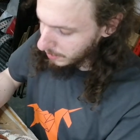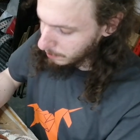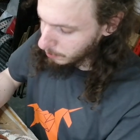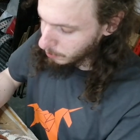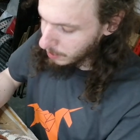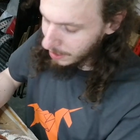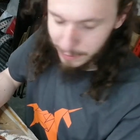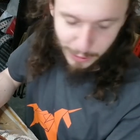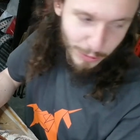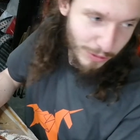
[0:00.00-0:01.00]
people
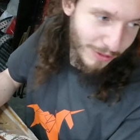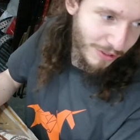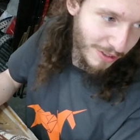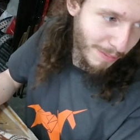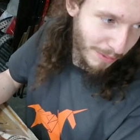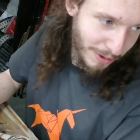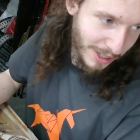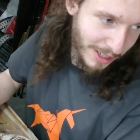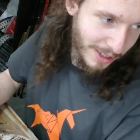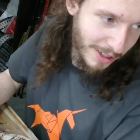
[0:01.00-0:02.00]
have thought of
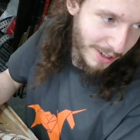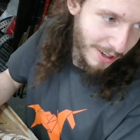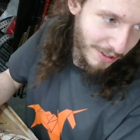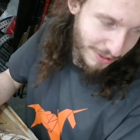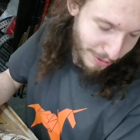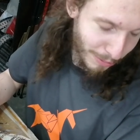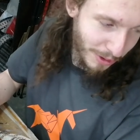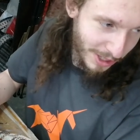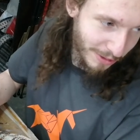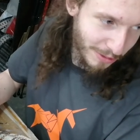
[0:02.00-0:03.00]
something,
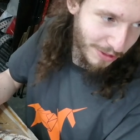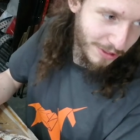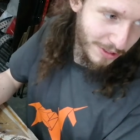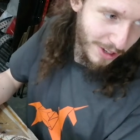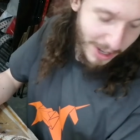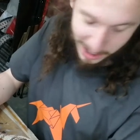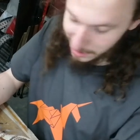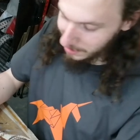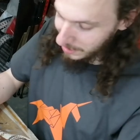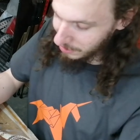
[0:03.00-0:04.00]
someone else,
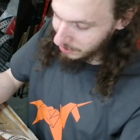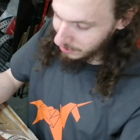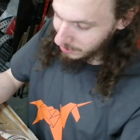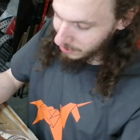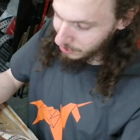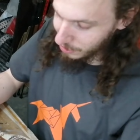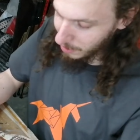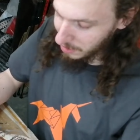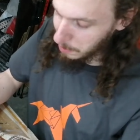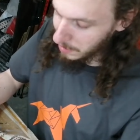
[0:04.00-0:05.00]
at least
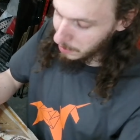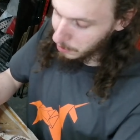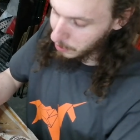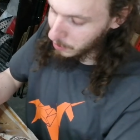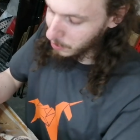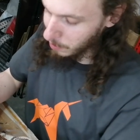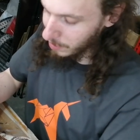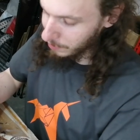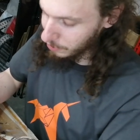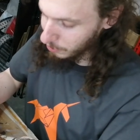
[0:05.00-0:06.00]
2 other people,
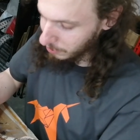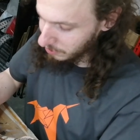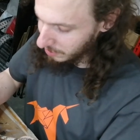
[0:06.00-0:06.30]
will have thought the